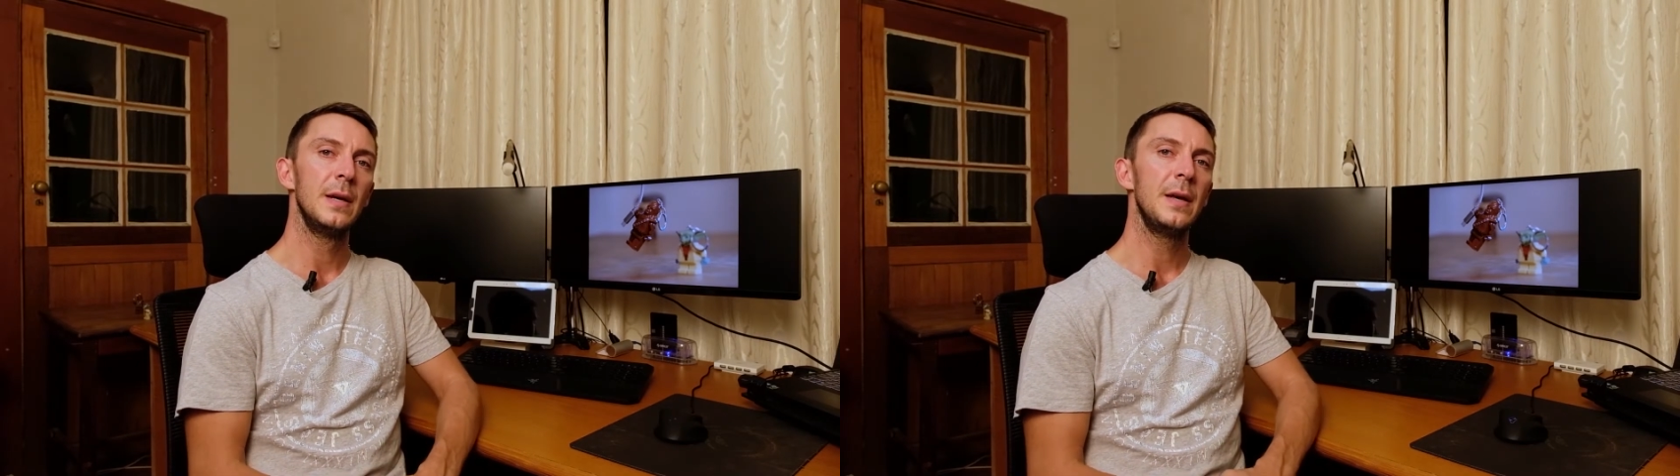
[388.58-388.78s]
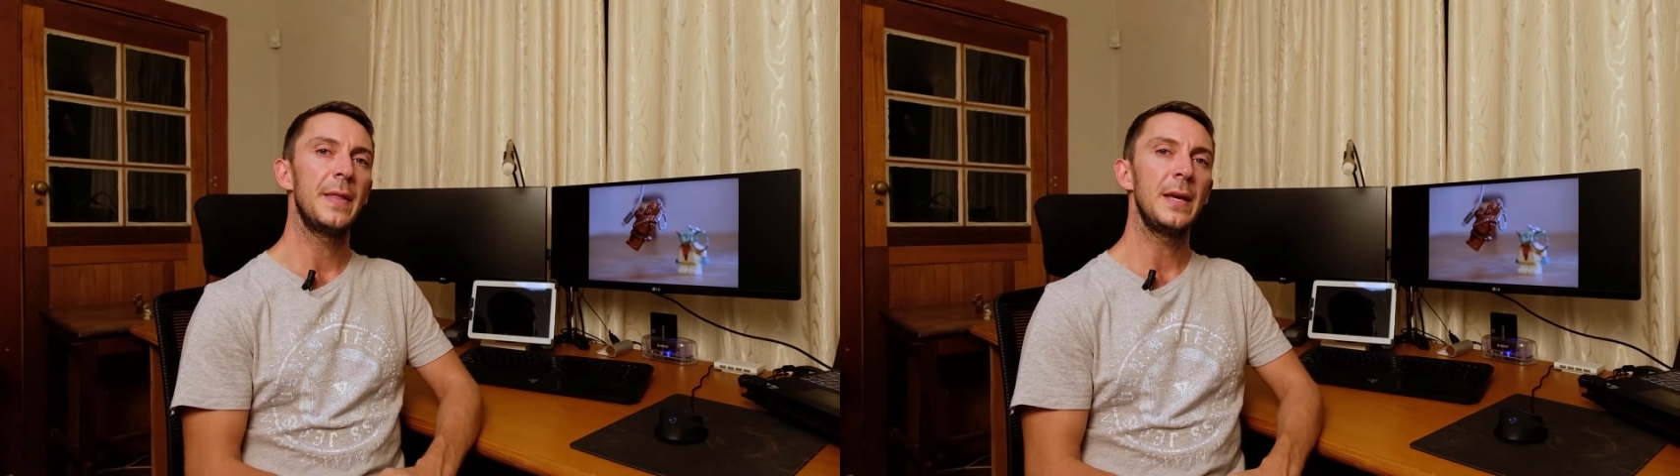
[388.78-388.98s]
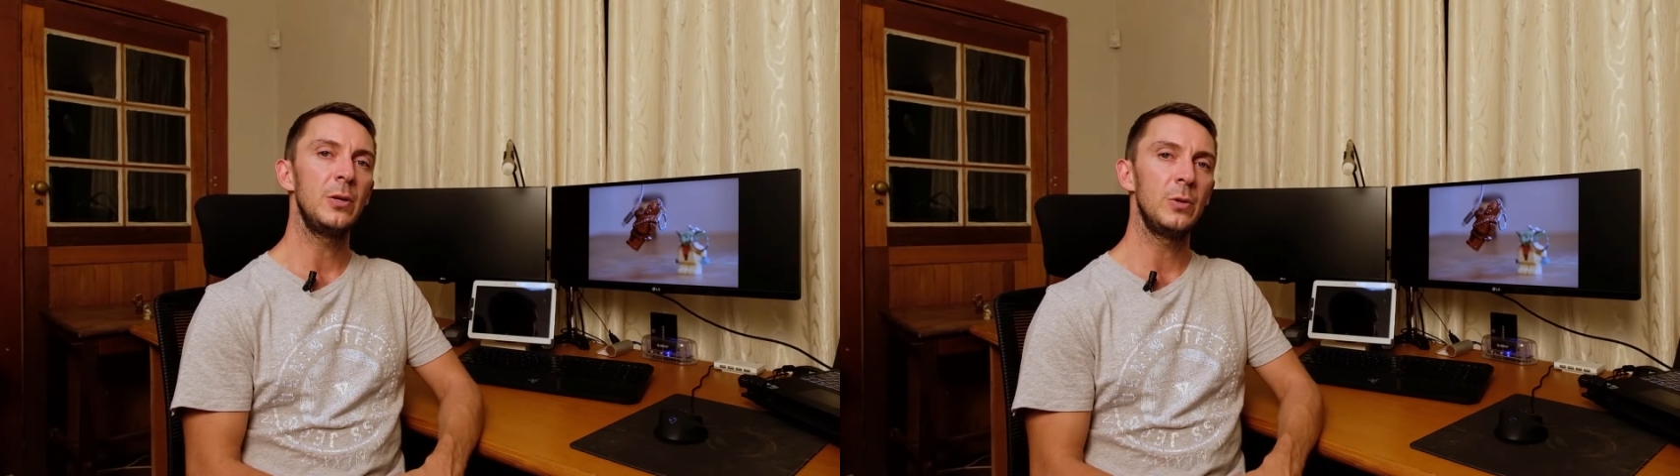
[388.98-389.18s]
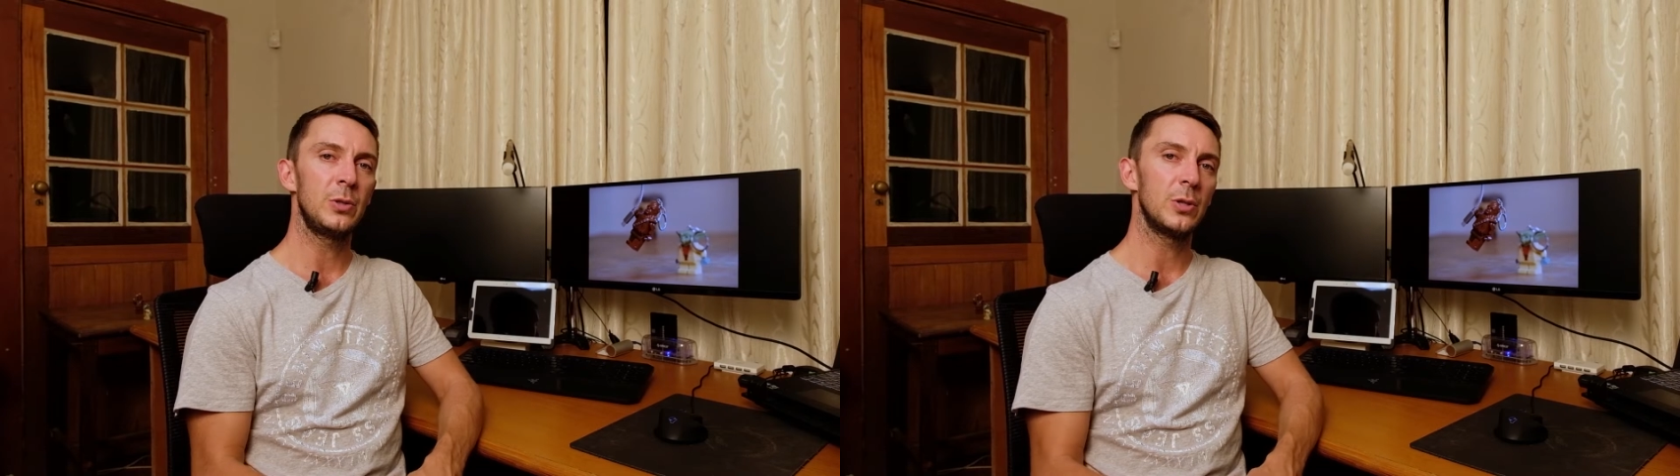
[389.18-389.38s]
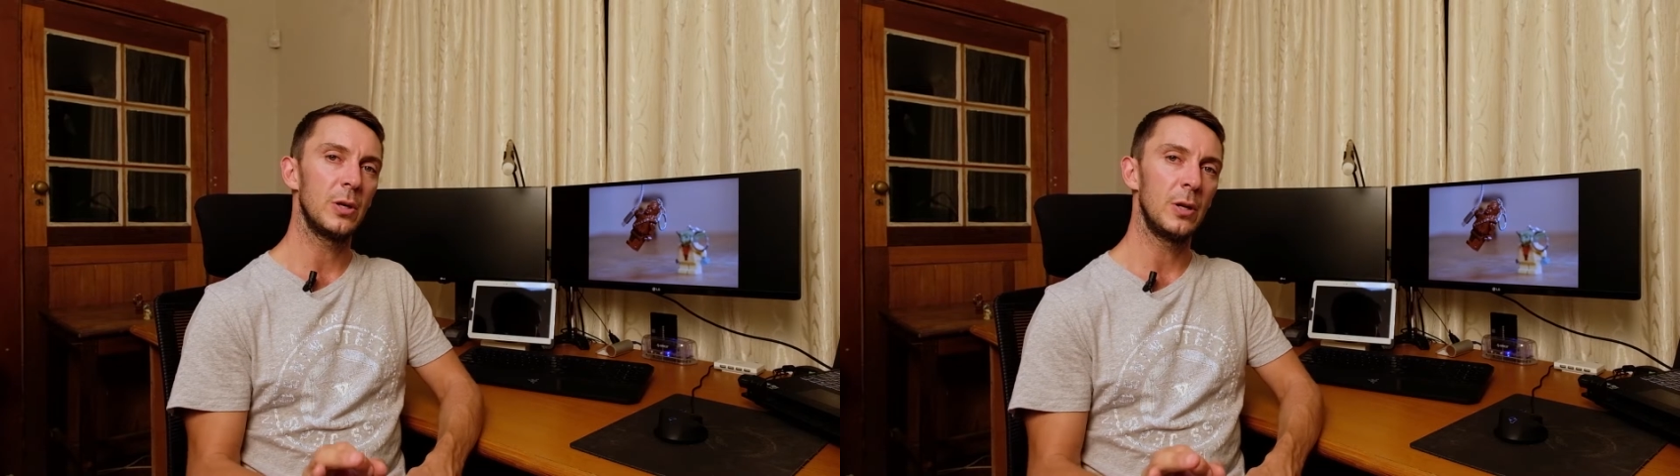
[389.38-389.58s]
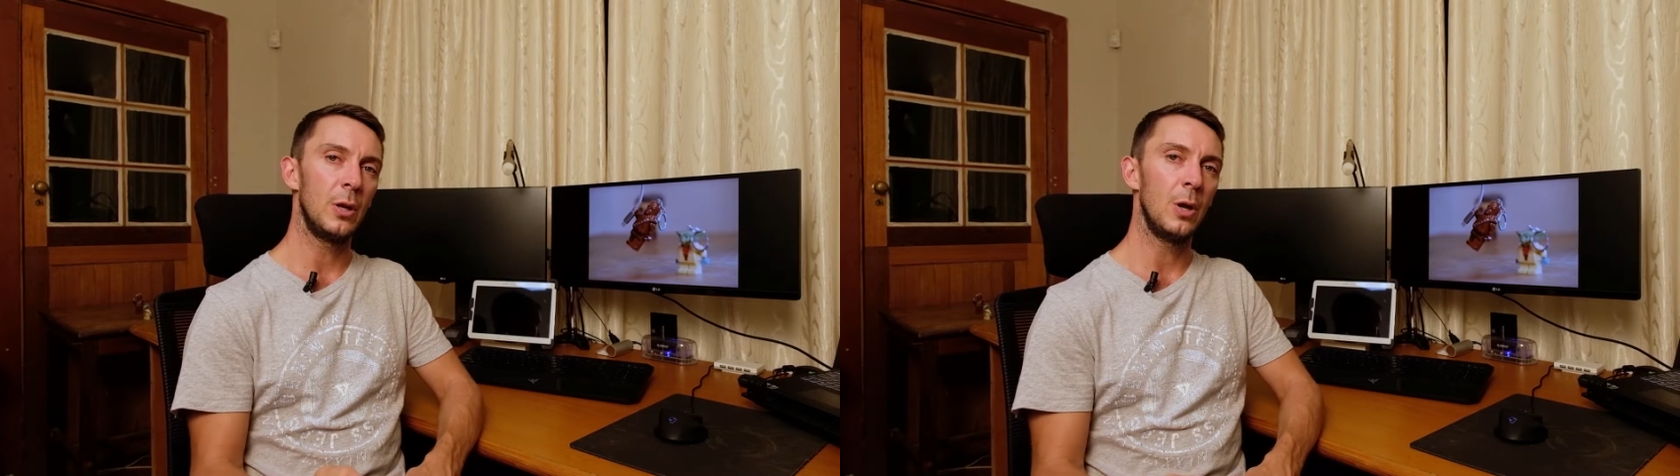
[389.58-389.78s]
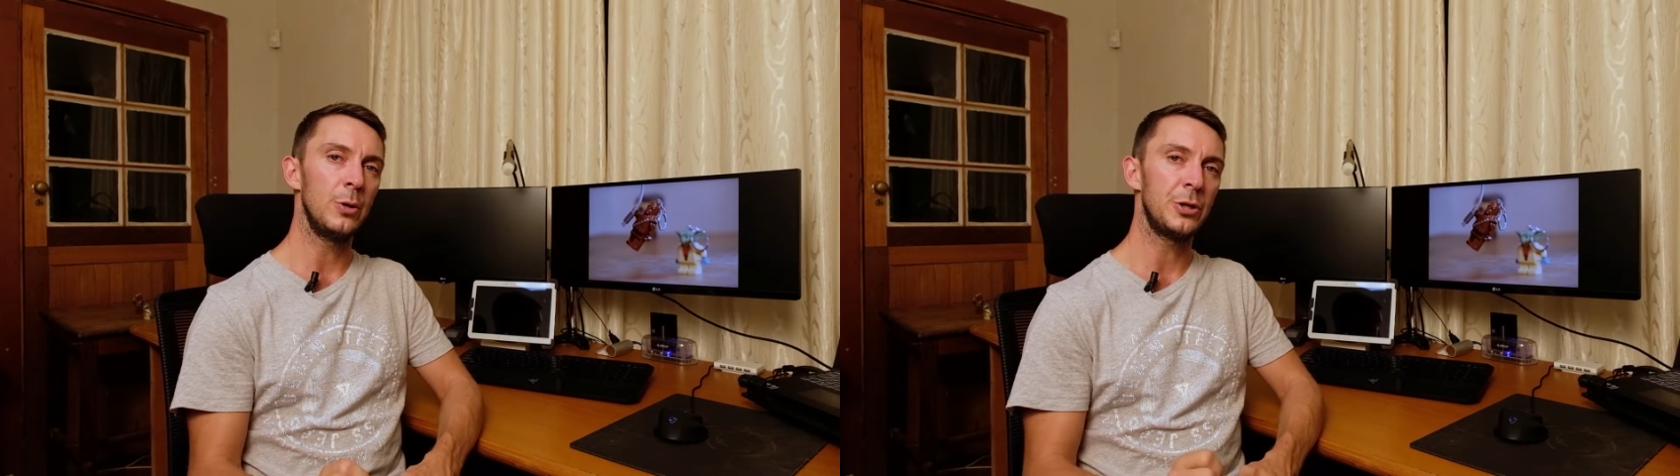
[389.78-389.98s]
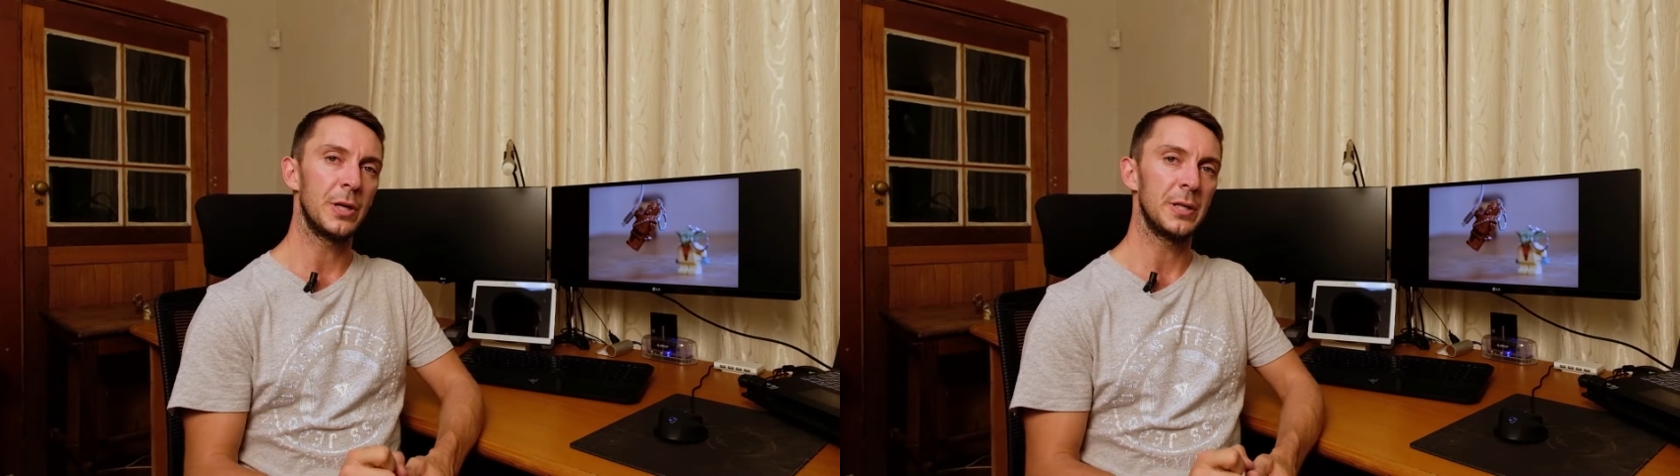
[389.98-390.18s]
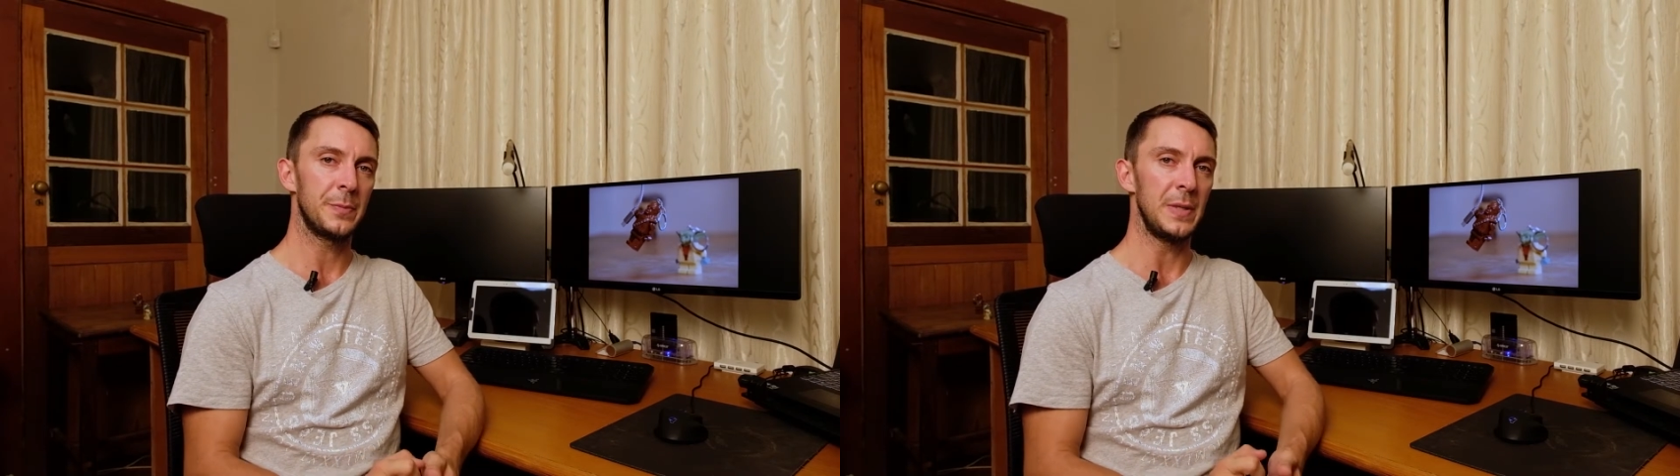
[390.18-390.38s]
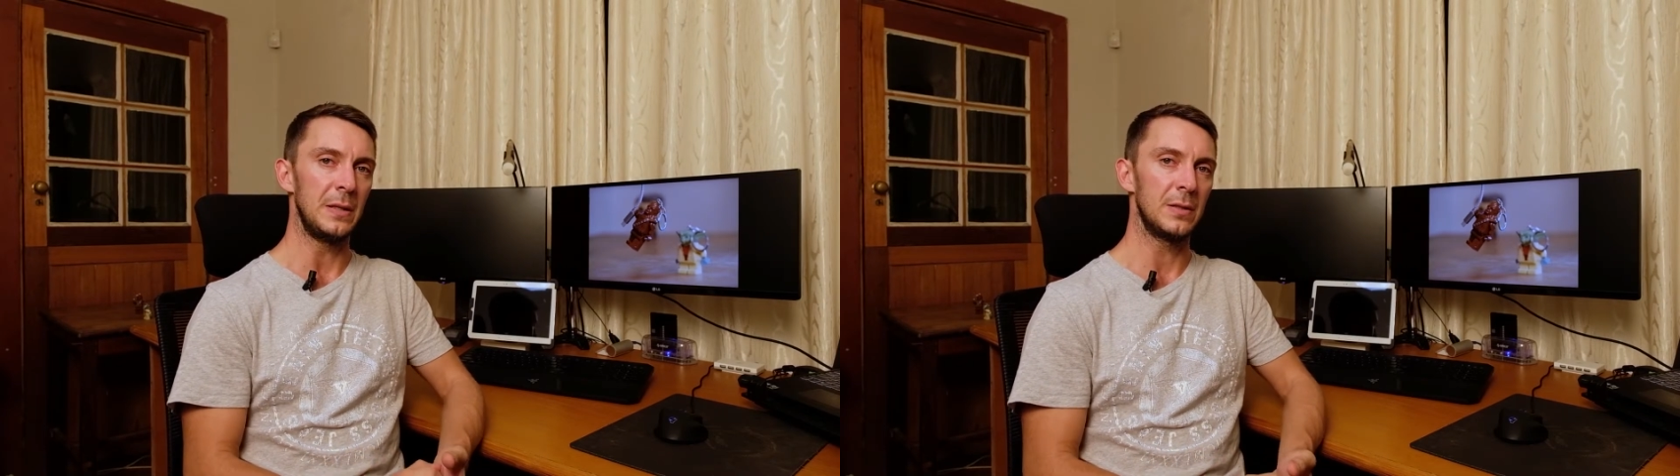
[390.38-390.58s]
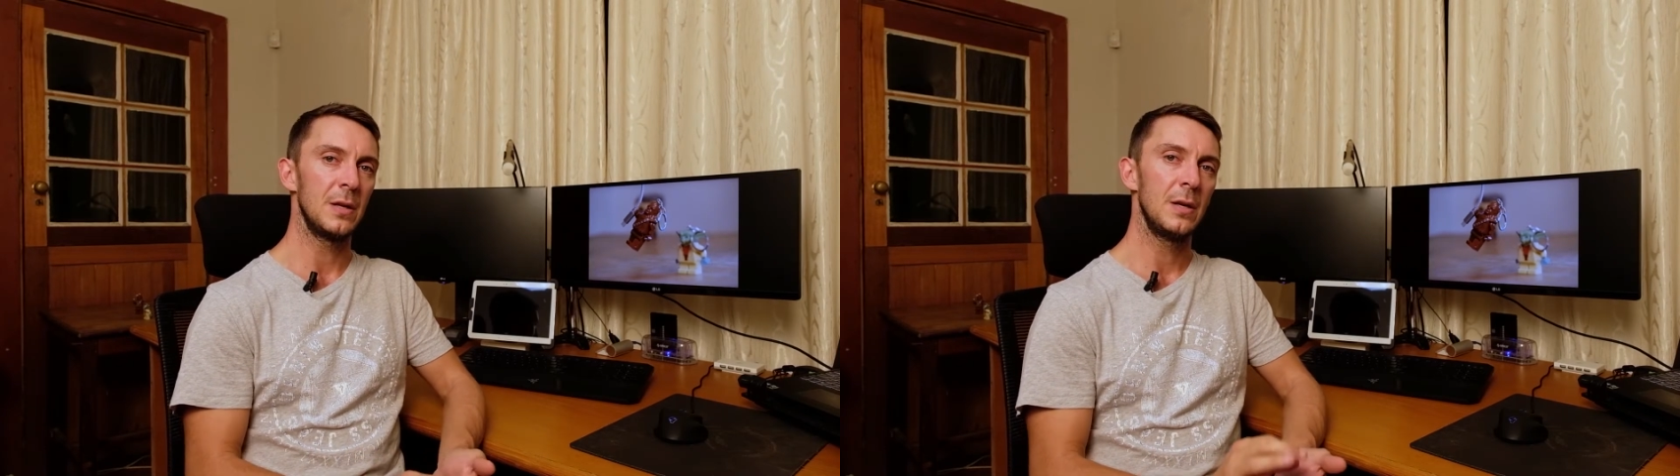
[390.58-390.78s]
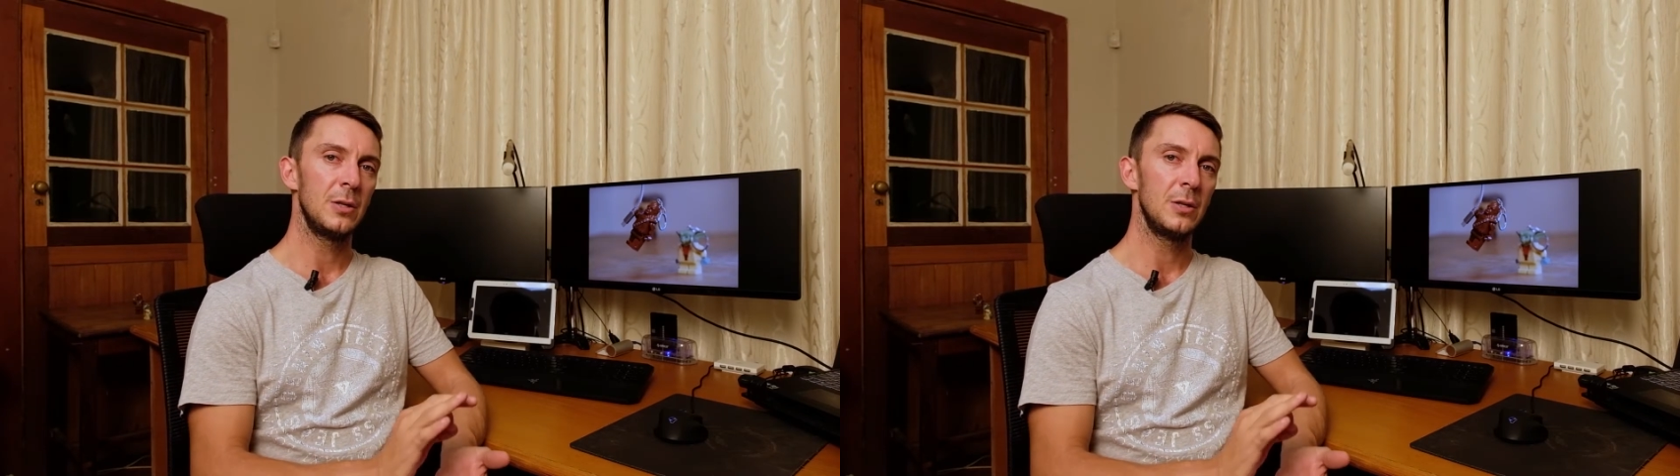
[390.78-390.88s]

they use low shutter speeds